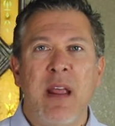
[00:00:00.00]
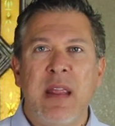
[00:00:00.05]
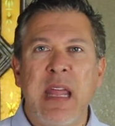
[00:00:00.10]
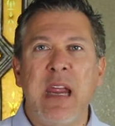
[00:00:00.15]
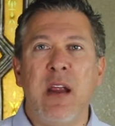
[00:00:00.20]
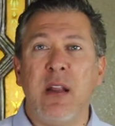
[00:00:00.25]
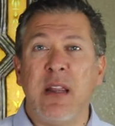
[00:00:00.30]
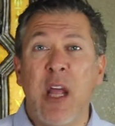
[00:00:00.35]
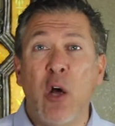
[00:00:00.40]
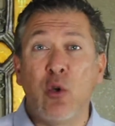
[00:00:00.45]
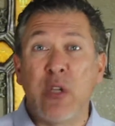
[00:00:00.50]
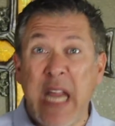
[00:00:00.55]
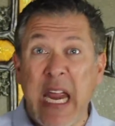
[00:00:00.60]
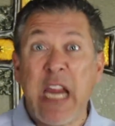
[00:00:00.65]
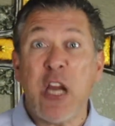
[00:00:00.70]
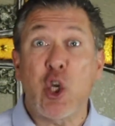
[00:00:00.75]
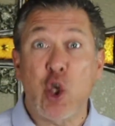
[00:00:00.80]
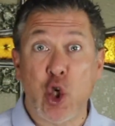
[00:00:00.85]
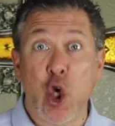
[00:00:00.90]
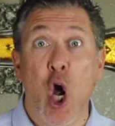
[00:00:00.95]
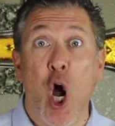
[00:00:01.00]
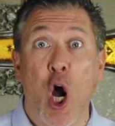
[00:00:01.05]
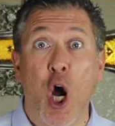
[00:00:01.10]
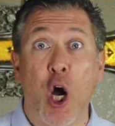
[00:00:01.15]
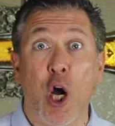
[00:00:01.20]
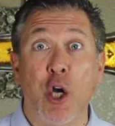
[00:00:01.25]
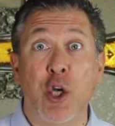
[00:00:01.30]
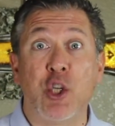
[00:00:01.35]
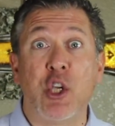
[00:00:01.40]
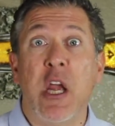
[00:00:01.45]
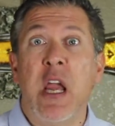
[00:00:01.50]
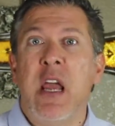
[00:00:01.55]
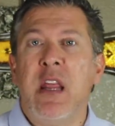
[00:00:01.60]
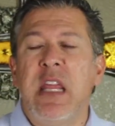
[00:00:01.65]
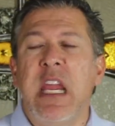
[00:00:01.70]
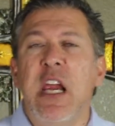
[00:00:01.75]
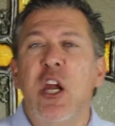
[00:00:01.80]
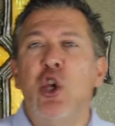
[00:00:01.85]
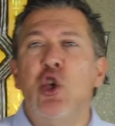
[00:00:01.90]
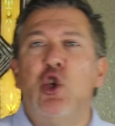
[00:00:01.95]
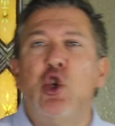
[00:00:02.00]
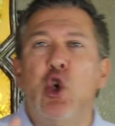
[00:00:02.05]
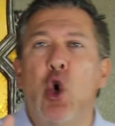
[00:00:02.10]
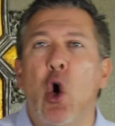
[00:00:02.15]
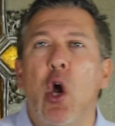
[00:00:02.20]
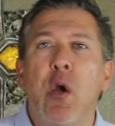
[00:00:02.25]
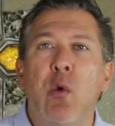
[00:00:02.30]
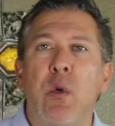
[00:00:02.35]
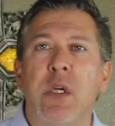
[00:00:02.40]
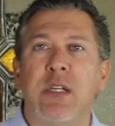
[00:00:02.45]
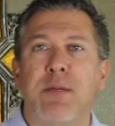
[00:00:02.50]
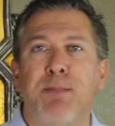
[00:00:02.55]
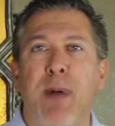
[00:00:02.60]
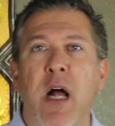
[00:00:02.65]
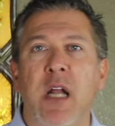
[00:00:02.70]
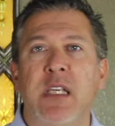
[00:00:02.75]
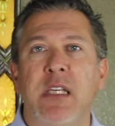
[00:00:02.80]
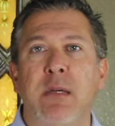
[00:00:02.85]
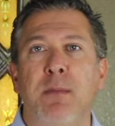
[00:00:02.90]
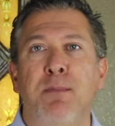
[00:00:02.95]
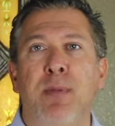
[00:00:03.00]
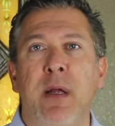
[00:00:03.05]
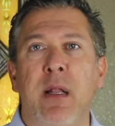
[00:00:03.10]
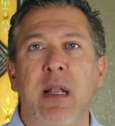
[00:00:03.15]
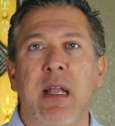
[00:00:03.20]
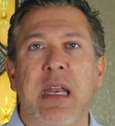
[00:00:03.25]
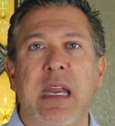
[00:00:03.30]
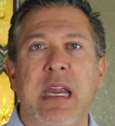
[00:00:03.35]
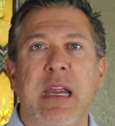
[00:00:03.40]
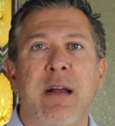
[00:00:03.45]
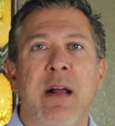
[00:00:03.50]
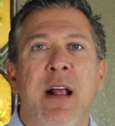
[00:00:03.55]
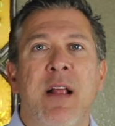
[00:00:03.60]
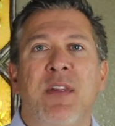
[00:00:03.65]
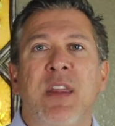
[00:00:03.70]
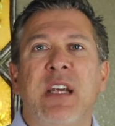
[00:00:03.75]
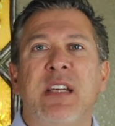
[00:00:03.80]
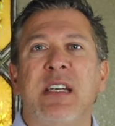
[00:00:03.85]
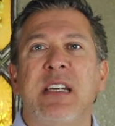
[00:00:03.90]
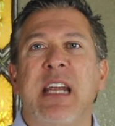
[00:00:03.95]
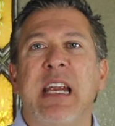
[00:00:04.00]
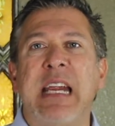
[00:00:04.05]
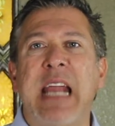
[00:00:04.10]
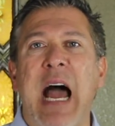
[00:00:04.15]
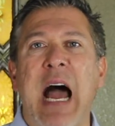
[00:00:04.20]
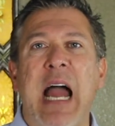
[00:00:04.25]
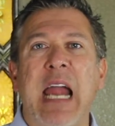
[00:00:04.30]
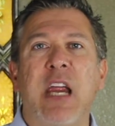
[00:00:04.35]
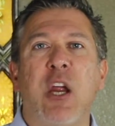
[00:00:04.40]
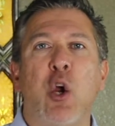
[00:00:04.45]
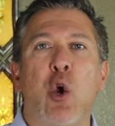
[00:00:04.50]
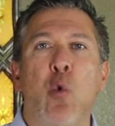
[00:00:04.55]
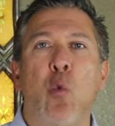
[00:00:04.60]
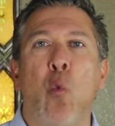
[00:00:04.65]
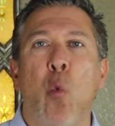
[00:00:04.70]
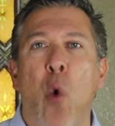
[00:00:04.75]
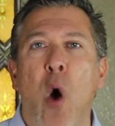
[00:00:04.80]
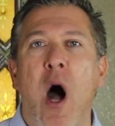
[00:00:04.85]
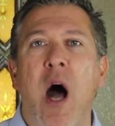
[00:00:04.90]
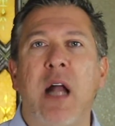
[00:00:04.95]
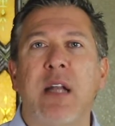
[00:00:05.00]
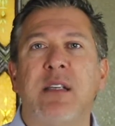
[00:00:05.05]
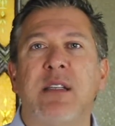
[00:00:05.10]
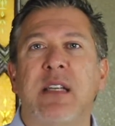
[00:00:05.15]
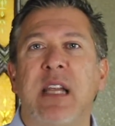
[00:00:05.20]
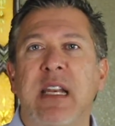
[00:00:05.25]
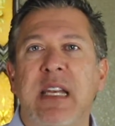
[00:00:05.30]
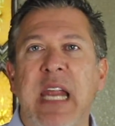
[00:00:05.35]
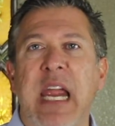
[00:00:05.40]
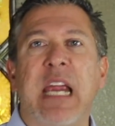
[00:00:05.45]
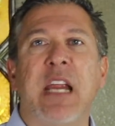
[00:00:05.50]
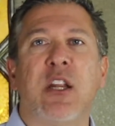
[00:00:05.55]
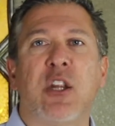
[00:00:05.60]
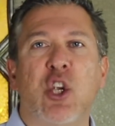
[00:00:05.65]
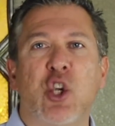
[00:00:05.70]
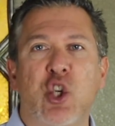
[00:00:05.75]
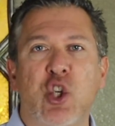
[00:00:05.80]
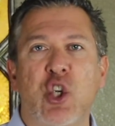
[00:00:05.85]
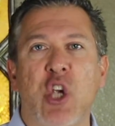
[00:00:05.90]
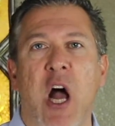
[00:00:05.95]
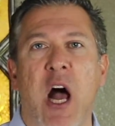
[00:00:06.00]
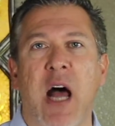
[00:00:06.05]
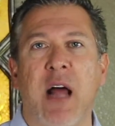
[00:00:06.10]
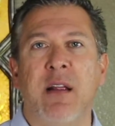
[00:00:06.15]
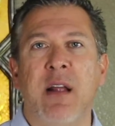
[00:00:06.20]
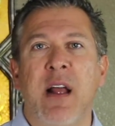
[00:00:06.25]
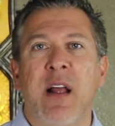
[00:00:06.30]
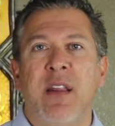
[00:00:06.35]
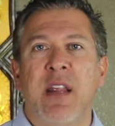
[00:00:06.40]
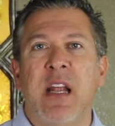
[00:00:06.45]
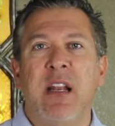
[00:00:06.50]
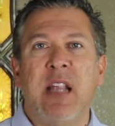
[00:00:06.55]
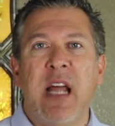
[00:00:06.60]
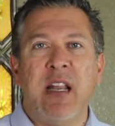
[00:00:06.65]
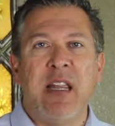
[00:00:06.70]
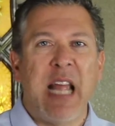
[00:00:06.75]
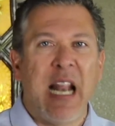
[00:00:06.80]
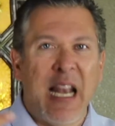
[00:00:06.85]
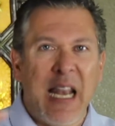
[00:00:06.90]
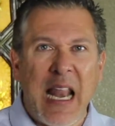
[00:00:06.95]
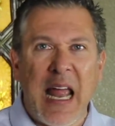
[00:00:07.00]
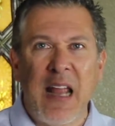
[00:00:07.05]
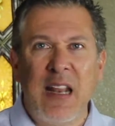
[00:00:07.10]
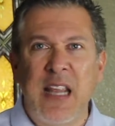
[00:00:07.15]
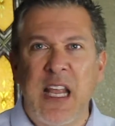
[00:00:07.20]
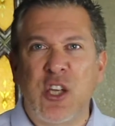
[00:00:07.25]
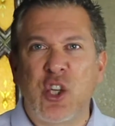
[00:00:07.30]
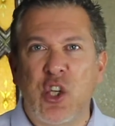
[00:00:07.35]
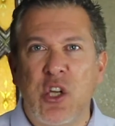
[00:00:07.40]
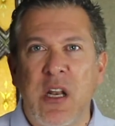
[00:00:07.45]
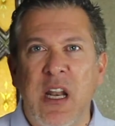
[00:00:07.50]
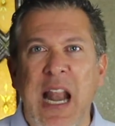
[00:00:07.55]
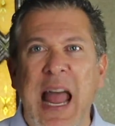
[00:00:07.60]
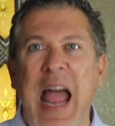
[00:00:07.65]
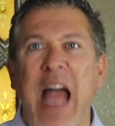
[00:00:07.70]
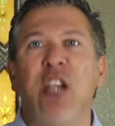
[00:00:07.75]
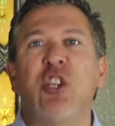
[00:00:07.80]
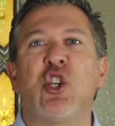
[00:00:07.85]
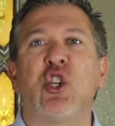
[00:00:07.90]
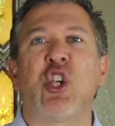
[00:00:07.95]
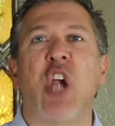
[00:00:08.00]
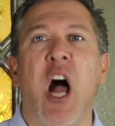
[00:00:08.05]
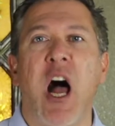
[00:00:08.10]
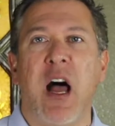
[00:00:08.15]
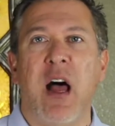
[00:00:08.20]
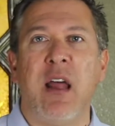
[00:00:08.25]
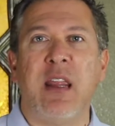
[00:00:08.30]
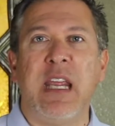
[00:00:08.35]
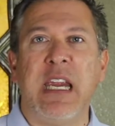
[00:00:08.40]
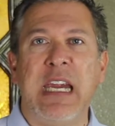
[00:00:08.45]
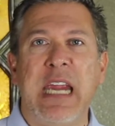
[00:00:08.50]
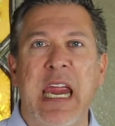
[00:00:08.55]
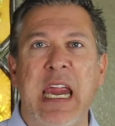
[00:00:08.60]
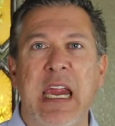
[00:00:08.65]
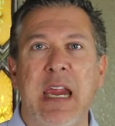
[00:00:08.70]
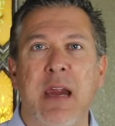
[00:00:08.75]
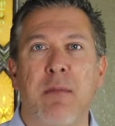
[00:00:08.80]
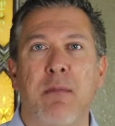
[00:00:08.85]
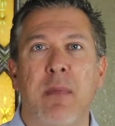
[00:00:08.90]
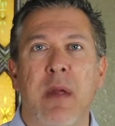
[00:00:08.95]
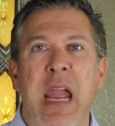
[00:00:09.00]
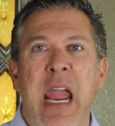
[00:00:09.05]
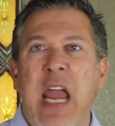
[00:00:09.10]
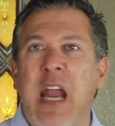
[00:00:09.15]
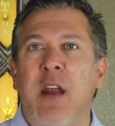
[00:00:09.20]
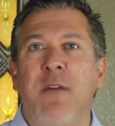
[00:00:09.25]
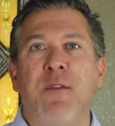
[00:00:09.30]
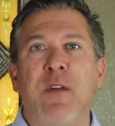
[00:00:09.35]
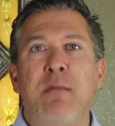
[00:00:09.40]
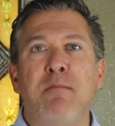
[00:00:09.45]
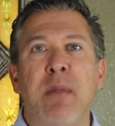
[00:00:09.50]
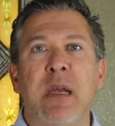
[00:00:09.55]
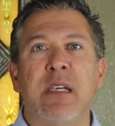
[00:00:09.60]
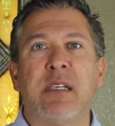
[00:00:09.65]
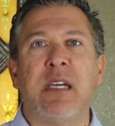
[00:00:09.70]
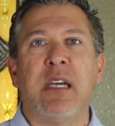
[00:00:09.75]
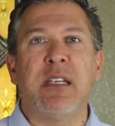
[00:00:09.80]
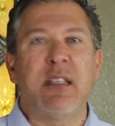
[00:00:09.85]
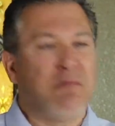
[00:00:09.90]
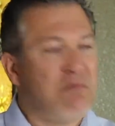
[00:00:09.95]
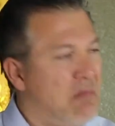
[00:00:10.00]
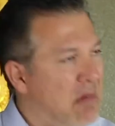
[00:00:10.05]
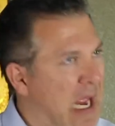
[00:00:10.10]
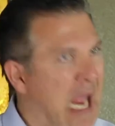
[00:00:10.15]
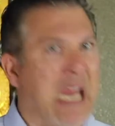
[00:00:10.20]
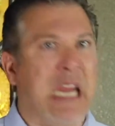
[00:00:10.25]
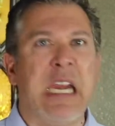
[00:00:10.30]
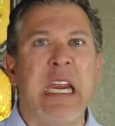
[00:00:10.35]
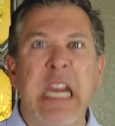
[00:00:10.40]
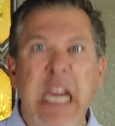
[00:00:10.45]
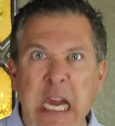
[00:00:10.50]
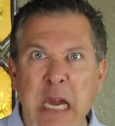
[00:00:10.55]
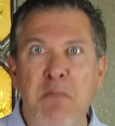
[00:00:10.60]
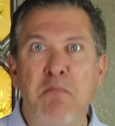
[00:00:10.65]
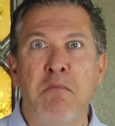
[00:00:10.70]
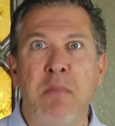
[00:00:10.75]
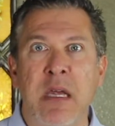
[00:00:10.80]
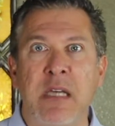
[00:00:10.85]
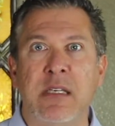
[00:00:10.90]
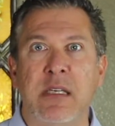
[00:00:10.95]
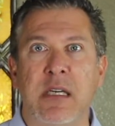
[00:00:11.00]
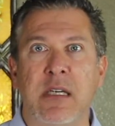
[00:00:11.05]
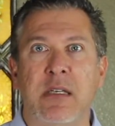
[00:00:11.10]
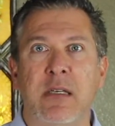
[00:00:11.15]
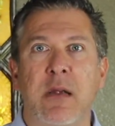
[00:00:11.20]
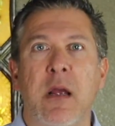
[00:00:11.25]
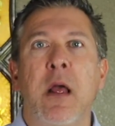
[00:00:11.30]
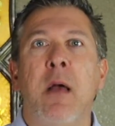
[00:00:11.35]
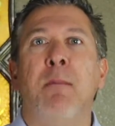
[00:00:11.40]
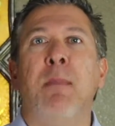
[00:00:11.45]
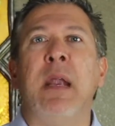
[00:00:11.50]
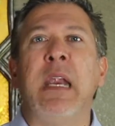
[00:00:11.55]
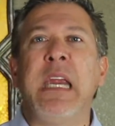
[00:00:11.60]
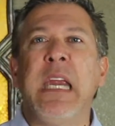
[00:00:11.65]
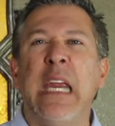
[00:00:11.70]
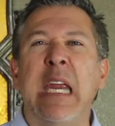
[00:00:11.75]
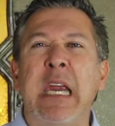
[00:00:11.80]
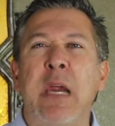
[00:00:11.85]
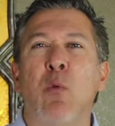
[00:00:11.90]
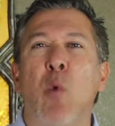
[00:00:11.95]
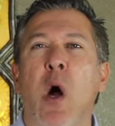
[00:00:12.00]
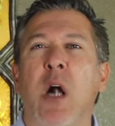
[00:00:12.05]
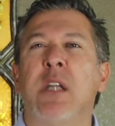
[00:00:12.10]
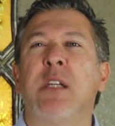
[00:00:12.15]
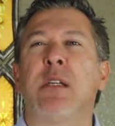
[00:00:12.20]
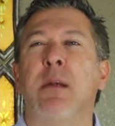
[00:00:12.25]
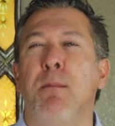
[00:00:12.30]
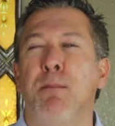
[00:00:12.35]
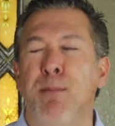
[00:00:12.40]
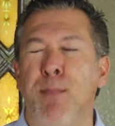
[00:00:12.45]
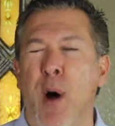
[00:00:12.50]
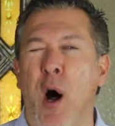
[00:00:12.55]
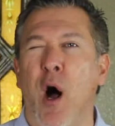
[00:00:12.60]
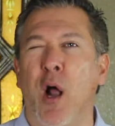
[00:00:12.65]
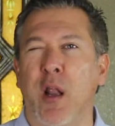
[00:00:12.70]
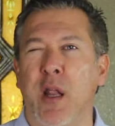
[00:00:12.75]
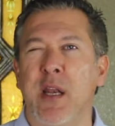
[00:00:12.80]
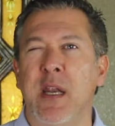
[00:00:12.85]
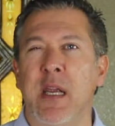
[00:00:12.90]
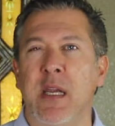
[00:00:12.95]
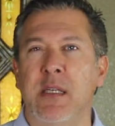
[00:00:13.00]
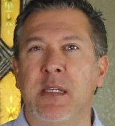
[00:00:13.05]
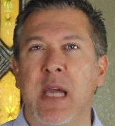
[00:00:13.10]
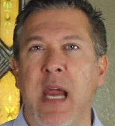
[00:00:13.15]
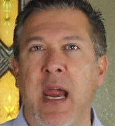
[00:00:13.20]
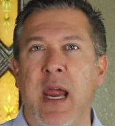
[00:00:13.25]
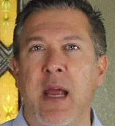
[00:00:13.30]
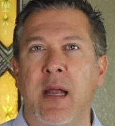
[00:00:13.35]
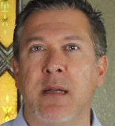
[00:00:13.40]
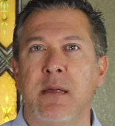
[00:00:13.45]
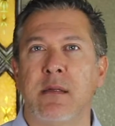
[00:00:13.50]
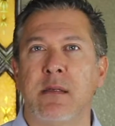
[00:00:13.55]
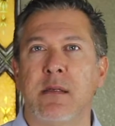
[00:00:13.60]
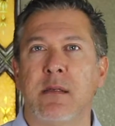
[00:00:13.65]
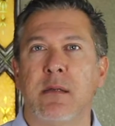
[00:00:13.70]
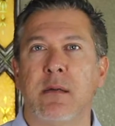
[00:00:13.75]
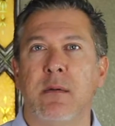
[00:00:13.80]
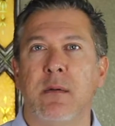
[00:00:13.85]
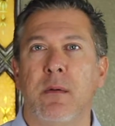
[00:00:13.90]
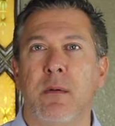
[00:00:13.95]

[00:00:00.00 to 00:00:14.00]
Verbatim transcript: They, they'll take charge. They enjoy responsibility. This is the guy who wants to take the shot, the, the, the, the last shot of the game. And if he misses, hey, he misses, but he wants the ball in his hands.